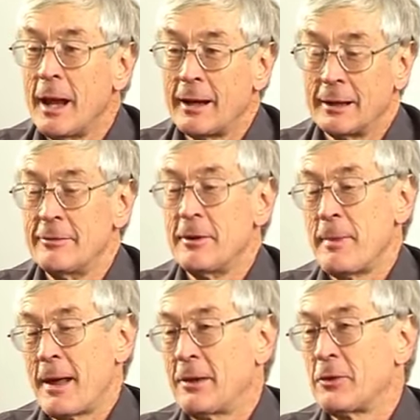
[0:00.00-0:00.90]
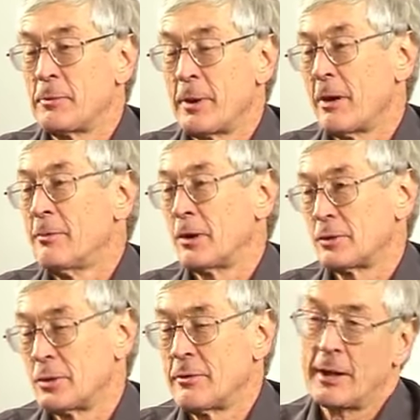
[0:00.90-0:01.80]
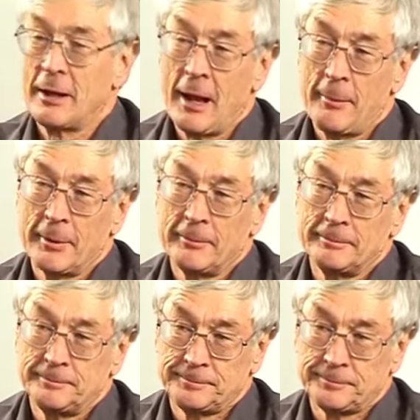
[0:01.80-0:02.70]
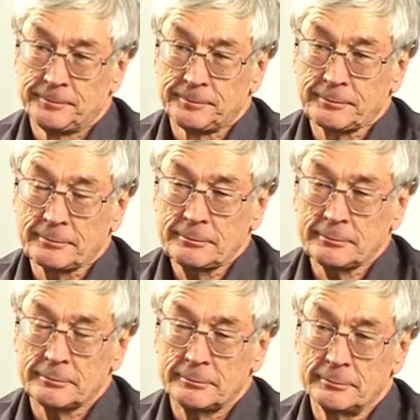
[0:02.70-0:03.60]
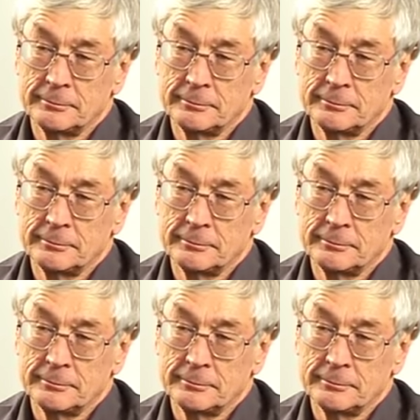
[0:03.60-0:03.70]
and live in balance, but I'm not sure if that'll happen. There is another